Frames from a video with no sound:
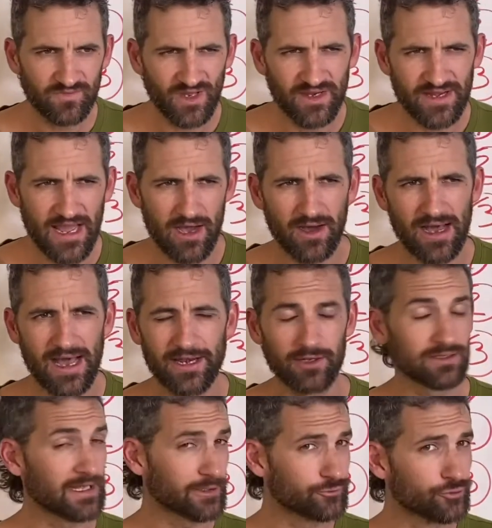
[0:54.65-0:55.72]
Now, I don't
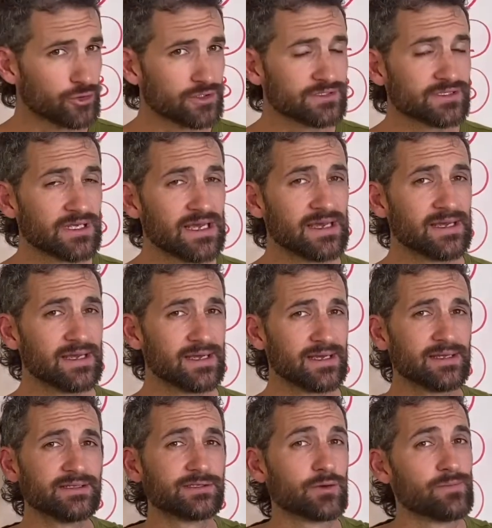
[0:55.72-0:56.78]
like rules.
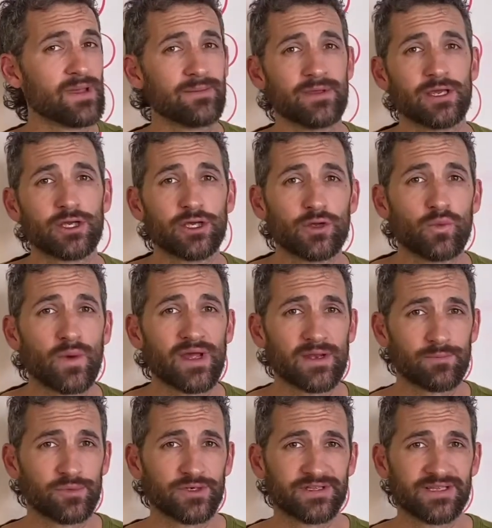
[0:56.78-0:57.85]
And so maybe a good way to
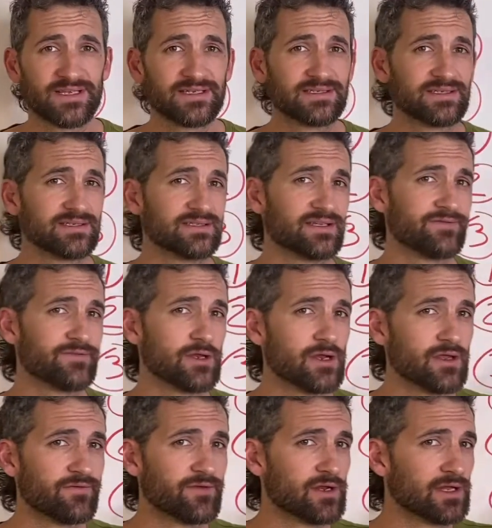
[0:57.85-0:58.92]
put this is if
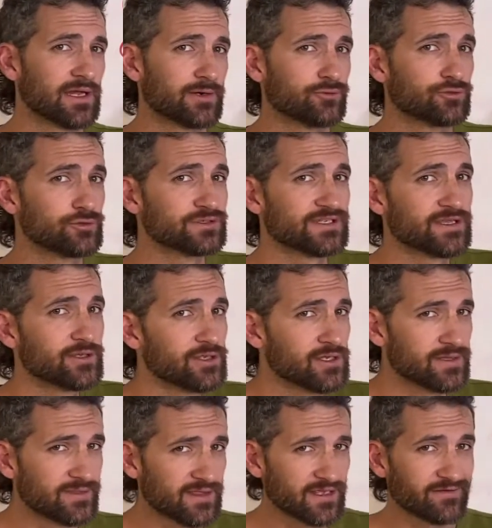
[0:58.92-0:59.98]
you don't like rules either, you
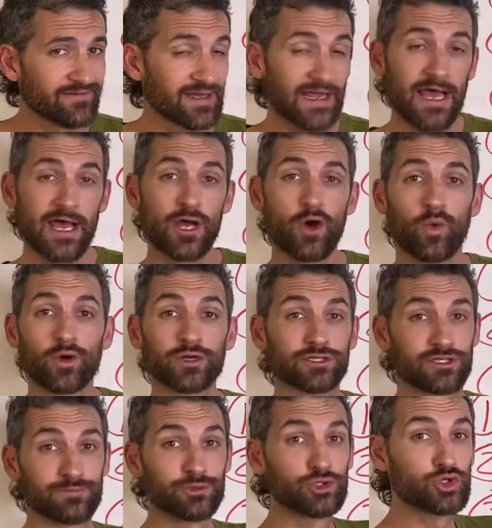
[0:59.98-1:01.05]
can think of like, what are
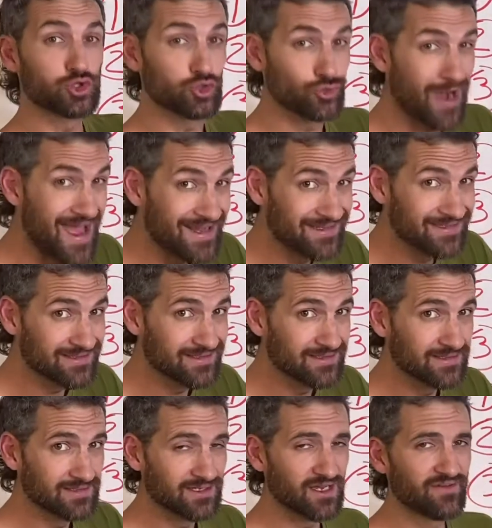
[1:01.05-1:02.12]
some trends
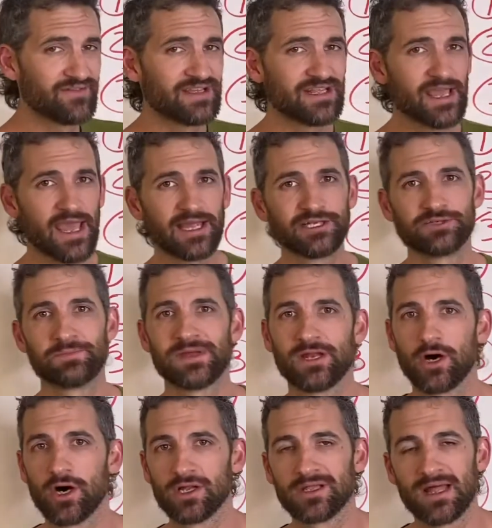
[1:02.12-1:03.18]
of engagement
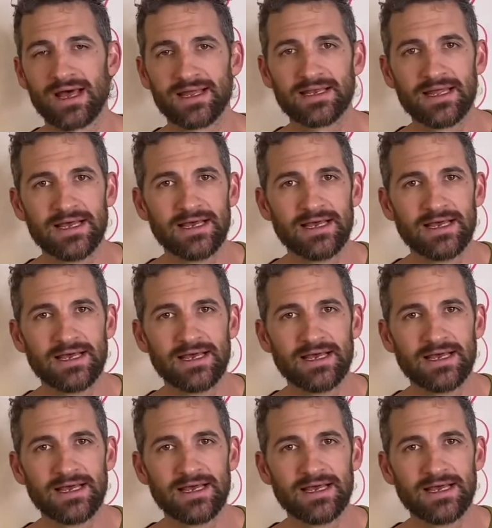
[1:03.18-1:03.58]
online?